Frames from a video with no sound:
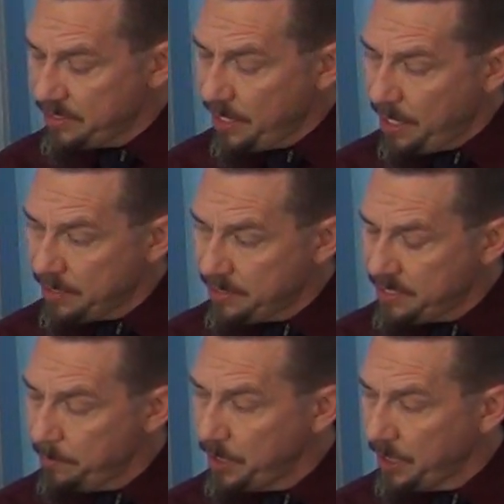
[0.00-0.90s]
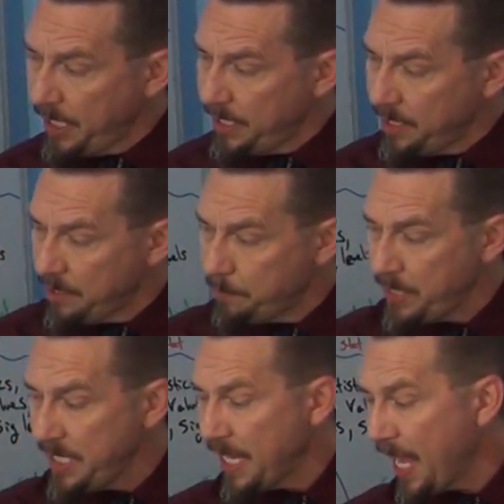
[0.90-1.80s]
uh, simulated
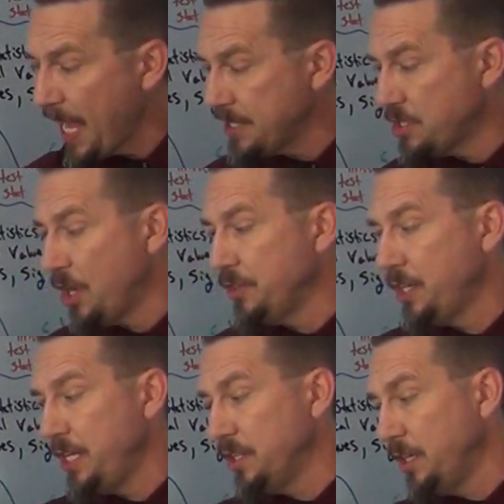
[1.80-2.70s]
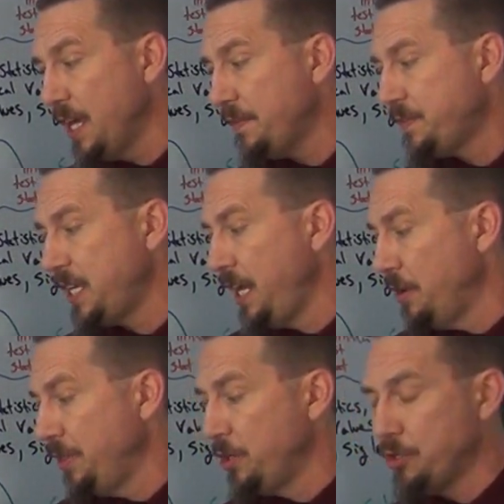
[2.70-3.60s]
p-hats on the, in the left
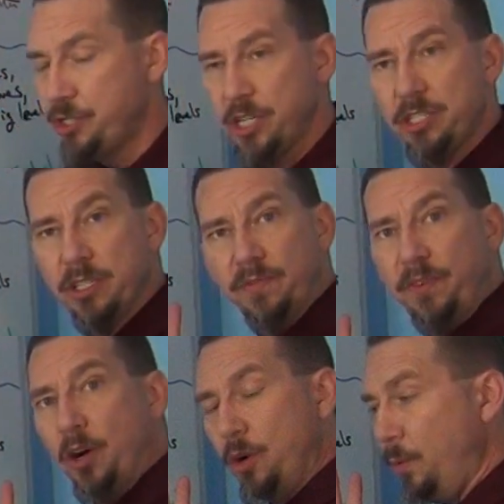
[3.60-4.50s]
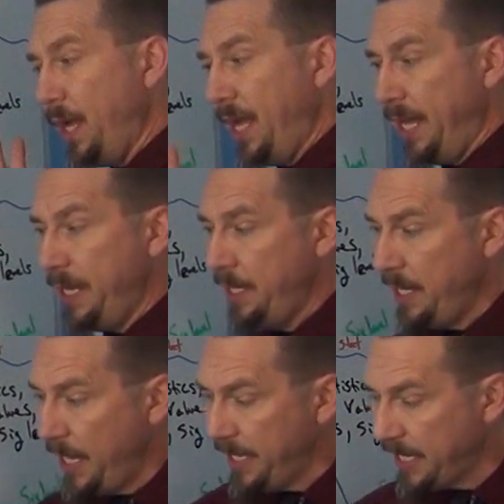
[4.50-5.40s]
tail that are just as far away
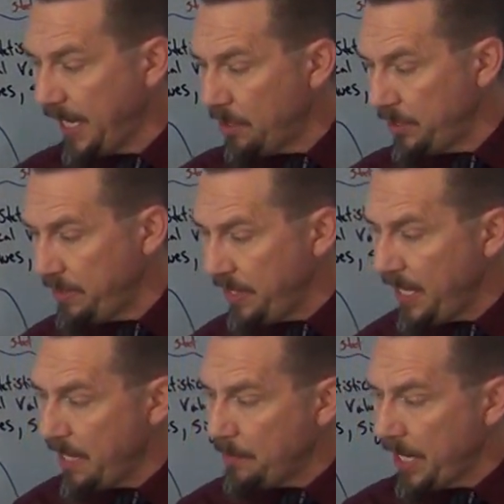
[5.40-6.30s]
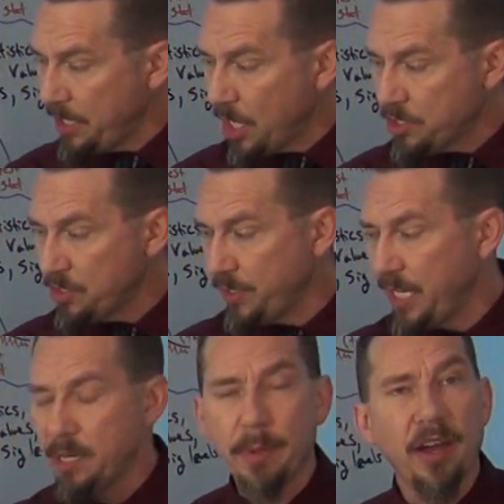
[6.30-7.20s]
and counted them, I'd also
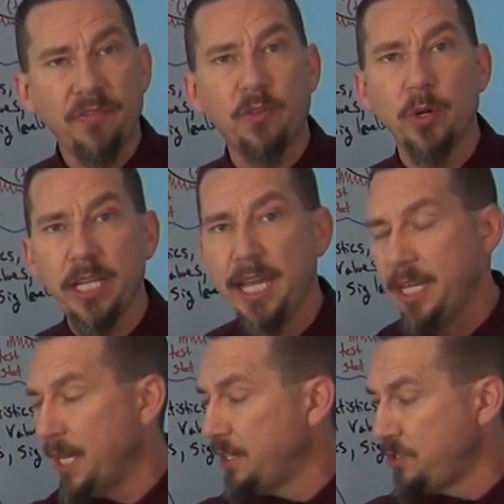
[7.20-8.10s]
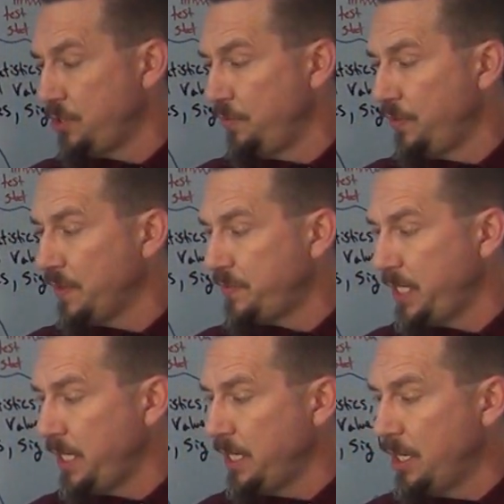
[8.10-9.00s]
get about 48 out of
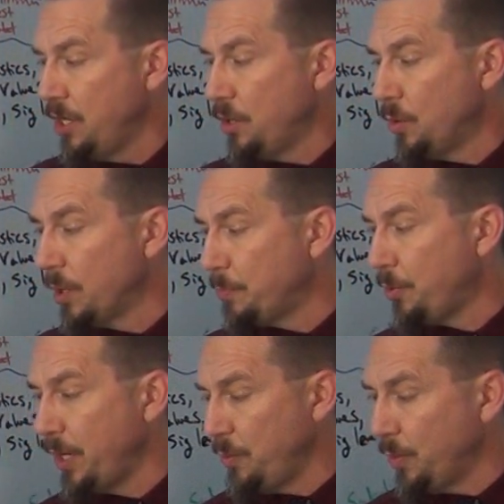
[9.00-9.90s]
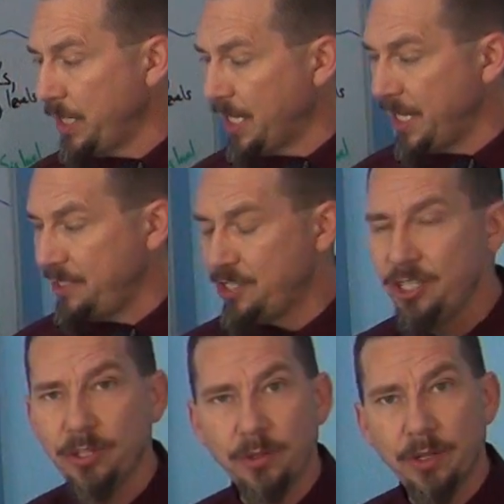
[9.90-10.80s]
250 or
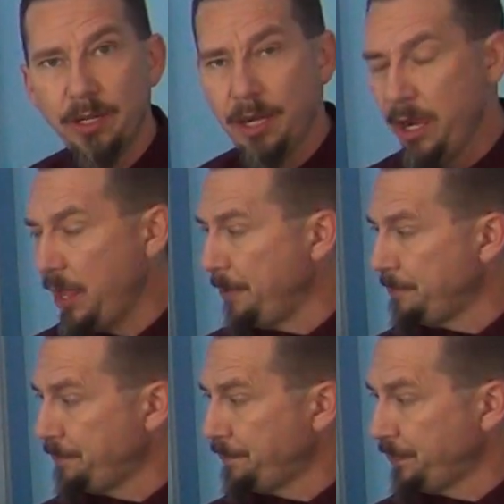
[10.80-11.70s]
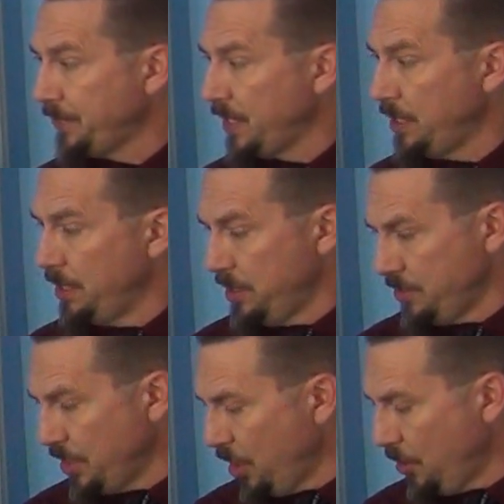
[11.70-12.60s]
0.192.
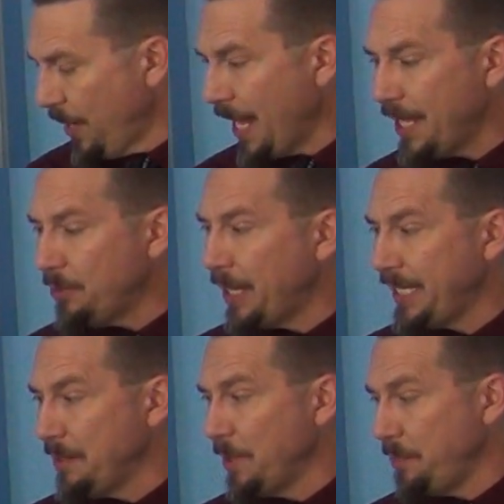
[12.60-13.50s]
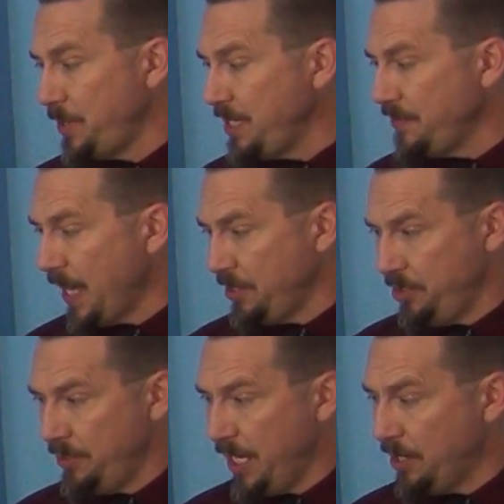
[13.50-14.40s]
So how do I get my
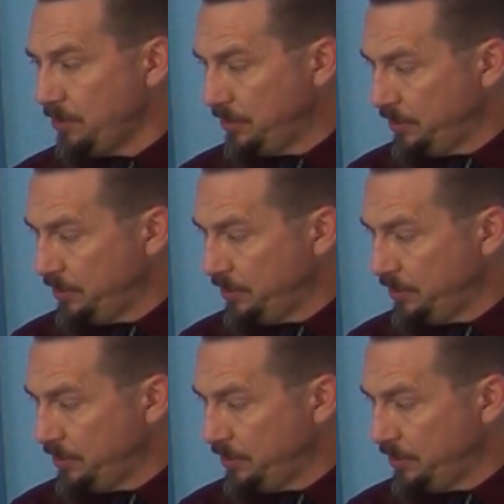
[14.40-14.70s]
p-value now?